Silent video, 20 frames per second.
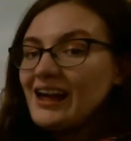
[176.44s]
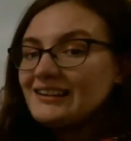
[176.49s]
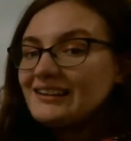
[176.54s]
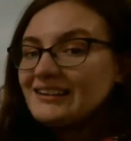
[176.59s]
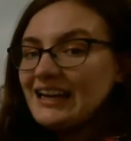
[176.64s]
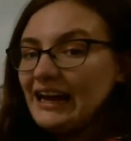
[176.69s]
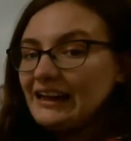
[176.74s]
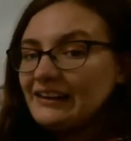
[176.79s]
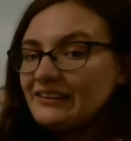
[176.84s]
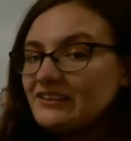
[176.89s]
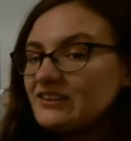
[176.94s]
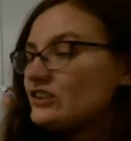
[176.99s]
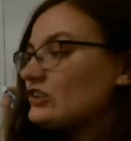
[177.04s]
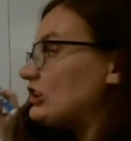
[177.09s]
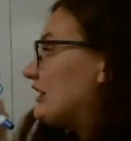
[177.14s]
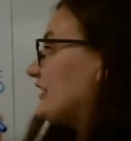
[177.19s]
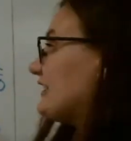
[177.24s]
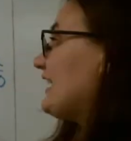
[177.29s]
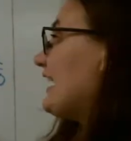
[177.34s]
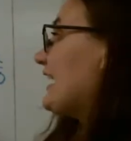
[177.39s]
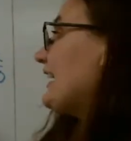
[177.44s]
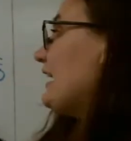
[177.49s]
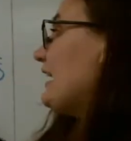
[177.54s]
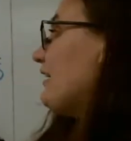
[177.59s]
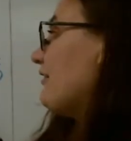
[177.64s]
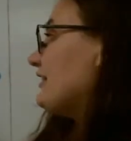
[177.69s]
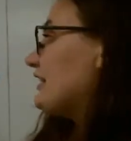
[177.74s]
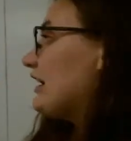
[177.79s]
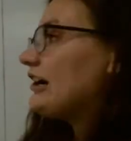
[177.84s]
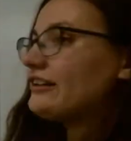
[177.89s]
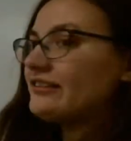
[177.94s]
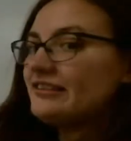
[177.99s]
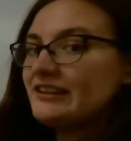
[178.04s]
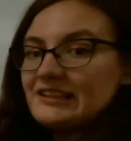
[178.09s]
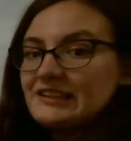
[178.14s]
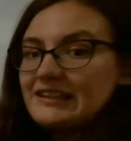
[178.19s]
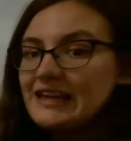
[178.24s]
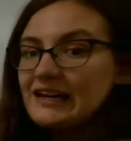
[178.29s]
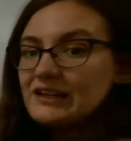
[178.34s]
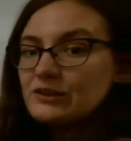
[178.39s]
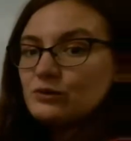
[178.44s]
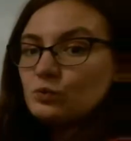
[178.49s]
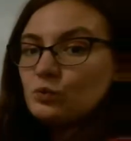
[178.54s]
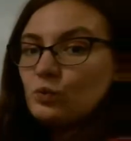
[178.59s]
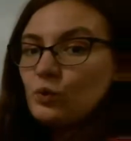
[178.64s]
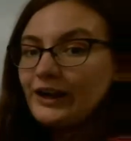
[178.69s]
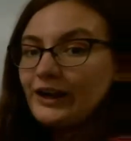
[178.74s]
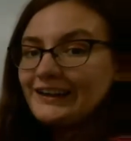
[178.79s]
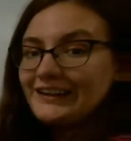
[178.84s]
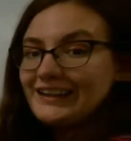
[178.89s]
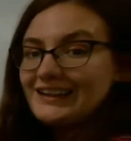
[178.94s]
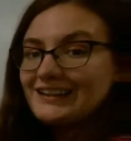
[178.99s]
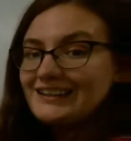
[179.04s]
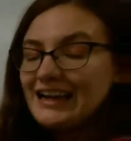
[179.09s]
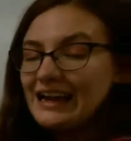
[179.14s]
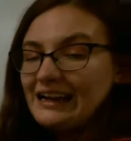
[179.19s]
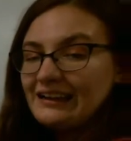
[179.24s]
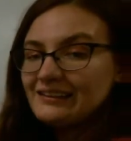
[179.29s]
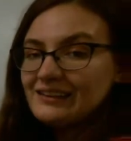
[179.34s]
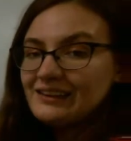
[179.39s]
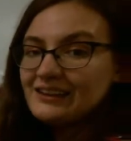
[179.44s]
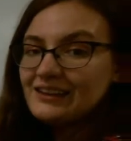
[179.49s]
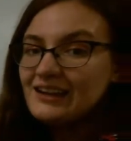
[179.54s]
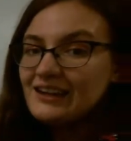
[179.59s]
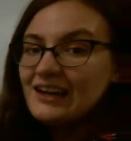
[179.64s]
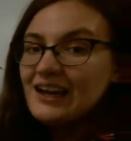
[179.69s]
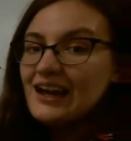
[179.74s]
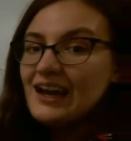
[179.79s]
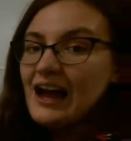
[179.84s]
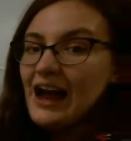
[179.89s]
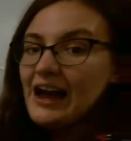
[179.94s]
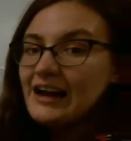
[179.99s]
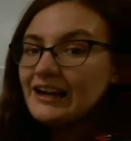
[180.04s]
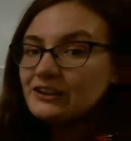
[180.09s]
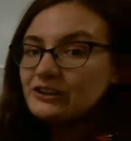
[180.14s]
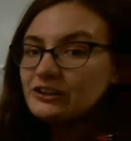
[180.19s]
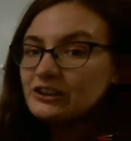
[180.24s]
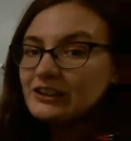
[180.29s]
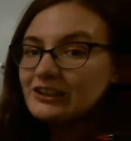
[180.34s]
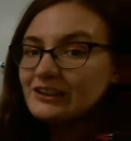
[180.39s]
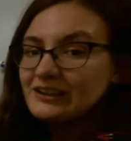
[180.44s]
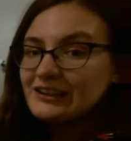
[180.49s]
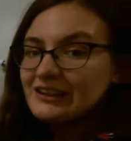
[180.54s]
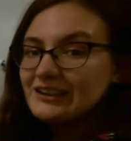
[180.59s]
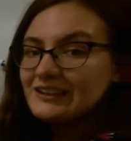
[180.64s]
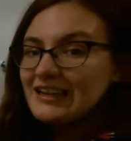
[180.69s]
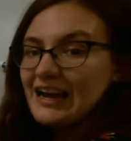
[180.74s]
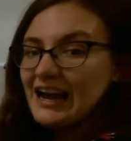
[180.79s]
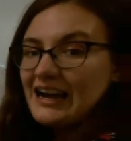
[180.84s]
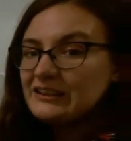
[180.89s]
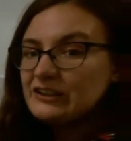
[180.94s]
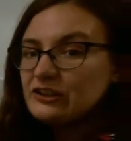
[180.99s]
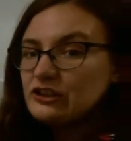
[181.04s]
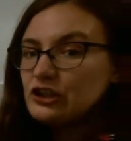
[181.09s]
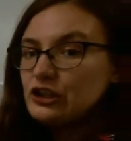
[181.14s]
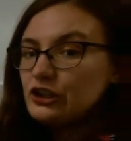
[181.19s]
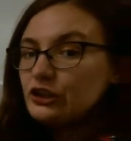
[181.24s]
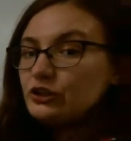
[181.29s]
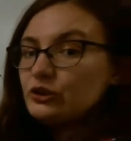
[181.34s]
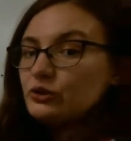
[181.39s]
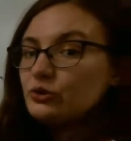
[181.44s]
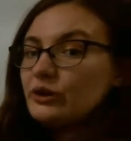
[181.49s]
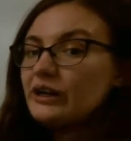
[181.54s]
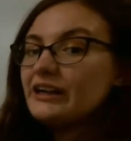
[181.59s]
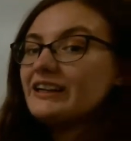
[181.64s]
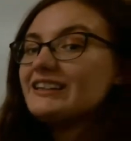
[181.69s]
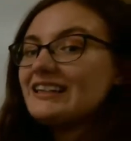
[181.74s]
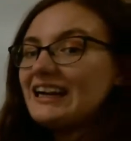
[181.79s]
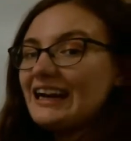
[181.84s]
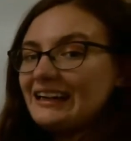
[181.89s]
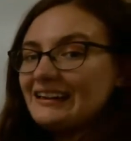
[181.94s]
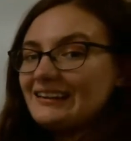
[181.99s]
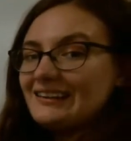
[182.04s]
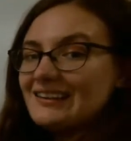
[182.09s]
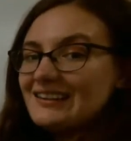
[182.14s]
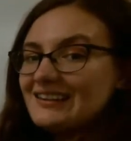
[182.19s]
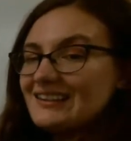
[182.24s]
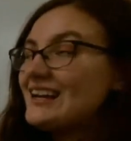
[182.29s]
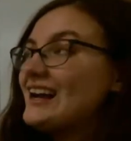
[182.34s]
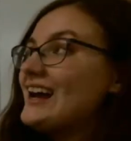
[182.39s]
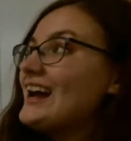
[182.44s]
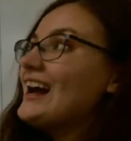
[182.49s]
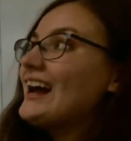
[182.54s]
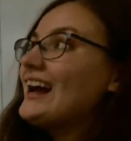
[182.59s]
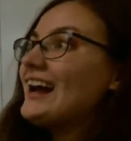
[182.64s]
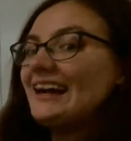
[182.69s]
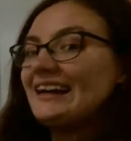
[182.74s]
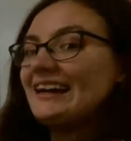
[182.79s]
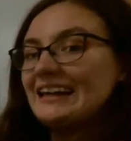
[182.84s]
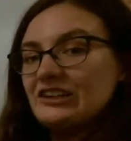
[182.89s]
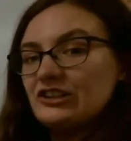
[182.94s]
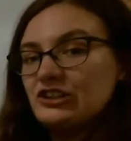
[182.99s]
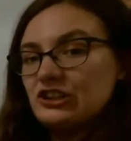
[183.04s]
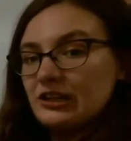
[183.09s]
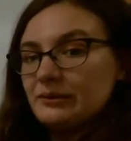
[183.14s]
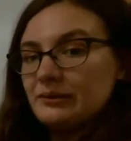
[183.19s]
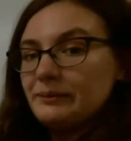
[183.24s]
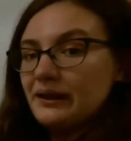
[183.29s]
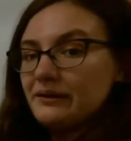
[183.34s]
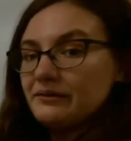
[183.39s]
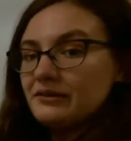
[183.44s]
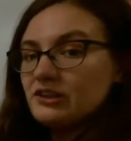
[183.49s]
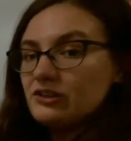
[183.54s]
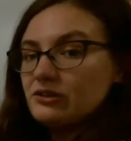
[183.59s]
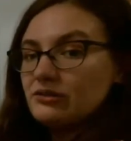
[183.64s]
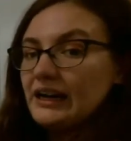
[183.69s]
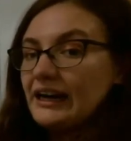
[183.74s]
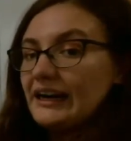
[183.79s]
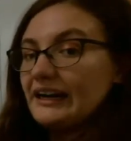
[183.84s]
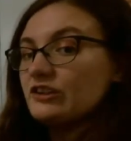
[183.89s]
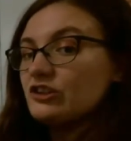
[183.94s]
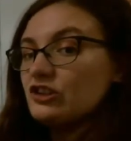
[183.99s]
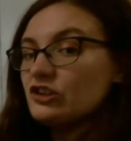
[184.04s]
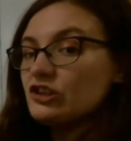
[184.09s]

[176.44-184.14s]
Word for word: tenths. Just like how I thought of this as one tenth, I can look at this as 2 tenths. And I should be able to write